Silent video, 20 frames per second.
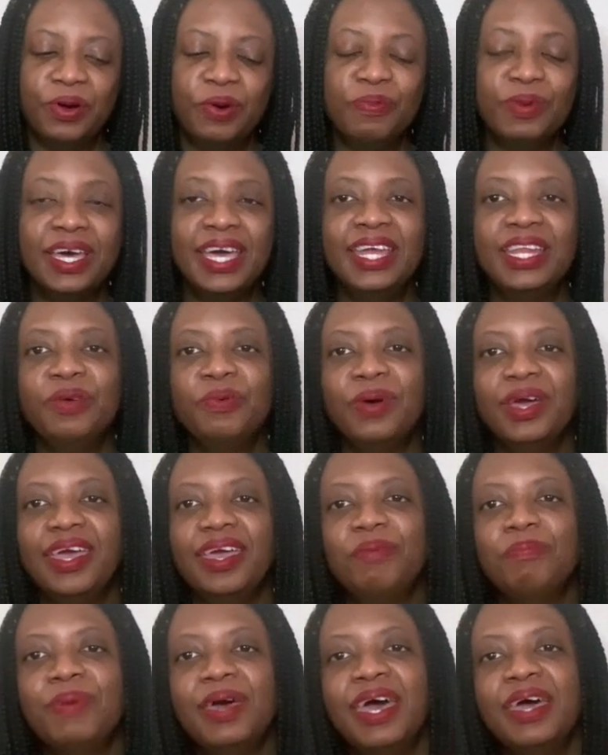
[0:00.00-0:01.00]
But
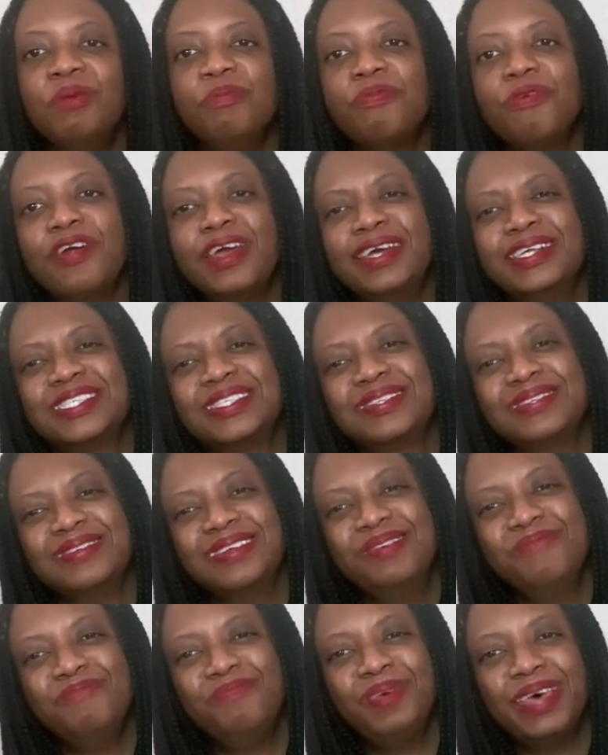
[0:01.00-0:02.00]
anyway, Pat
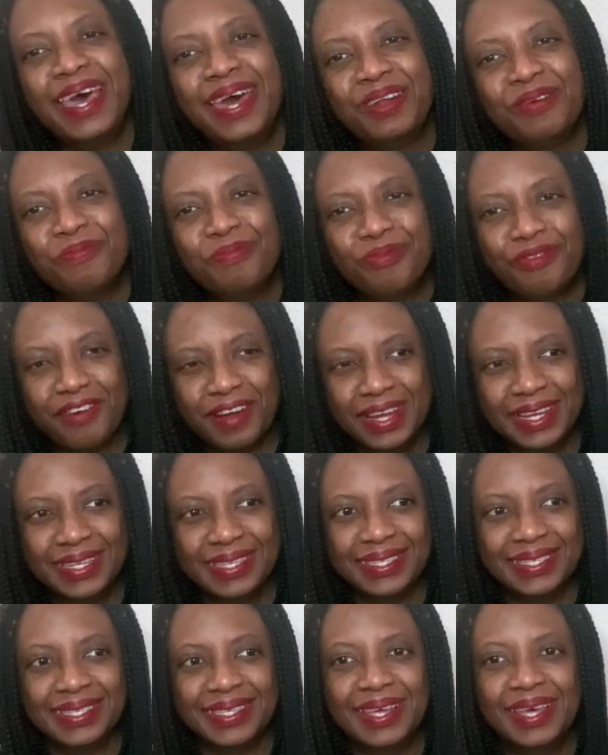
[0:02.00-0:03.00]
and
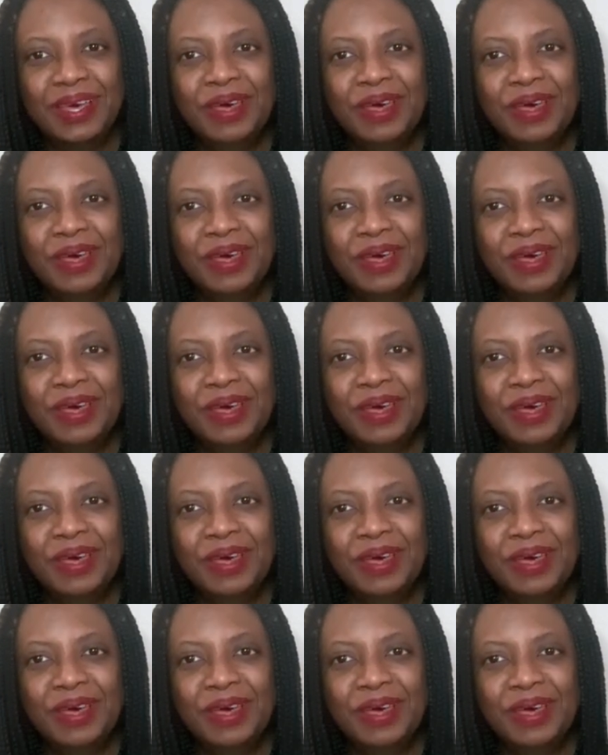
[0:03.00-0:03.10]
Pran's